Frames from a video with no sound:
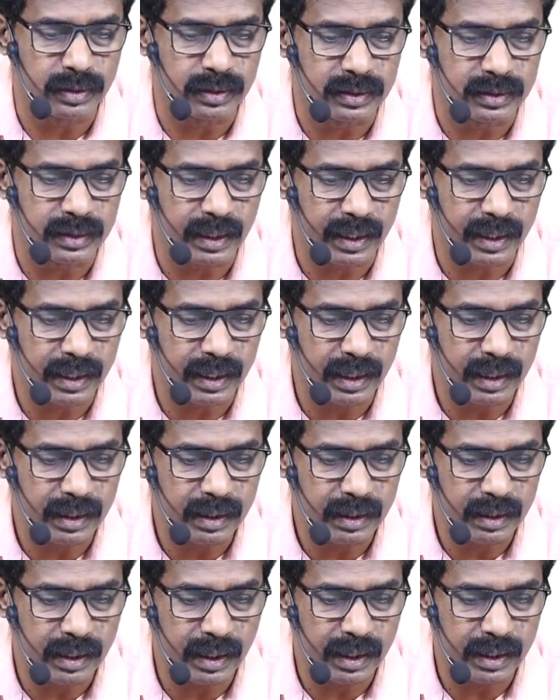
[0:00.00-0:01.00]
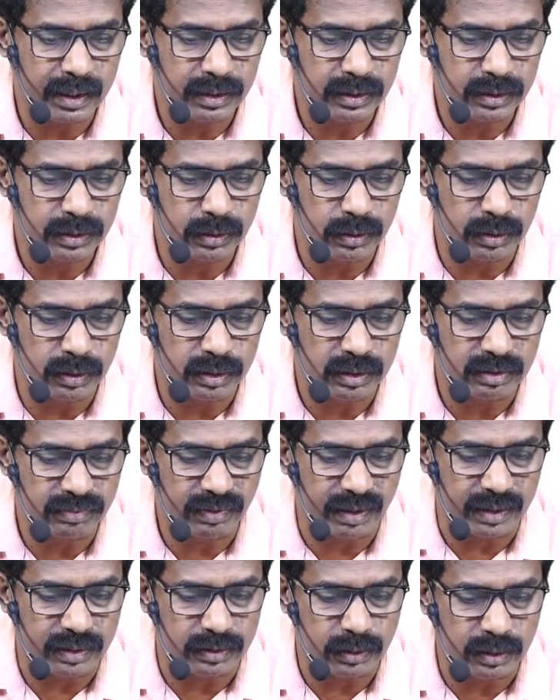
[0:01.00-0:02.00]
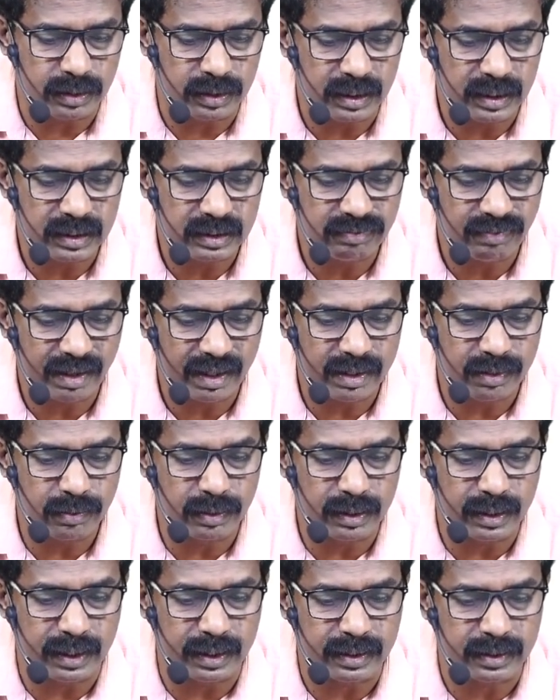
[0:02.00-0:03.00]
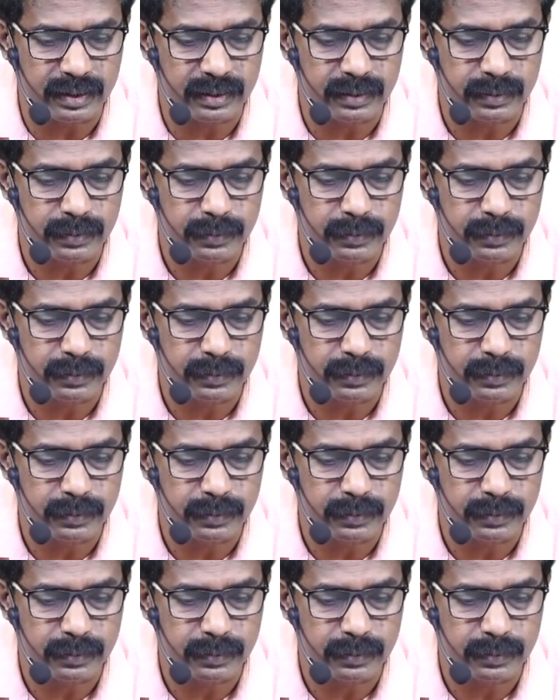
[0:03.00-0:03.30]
second die shows 5. So these 5 you will get.